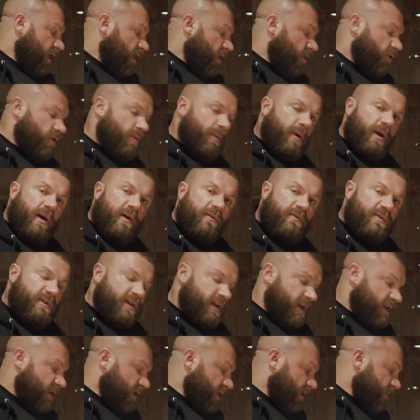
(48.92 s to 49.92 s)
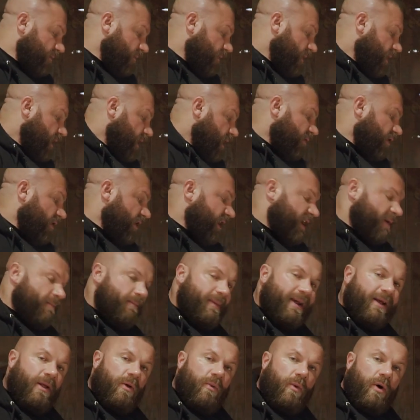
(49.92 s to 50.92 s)
through my off season. I've already had
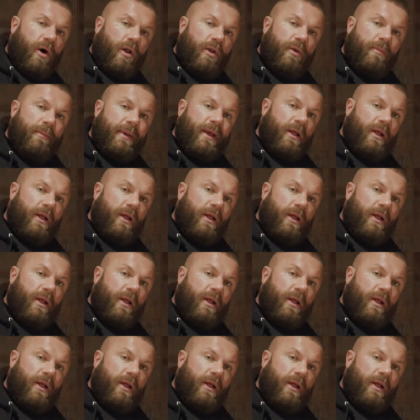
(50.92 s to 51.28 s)
meal 1.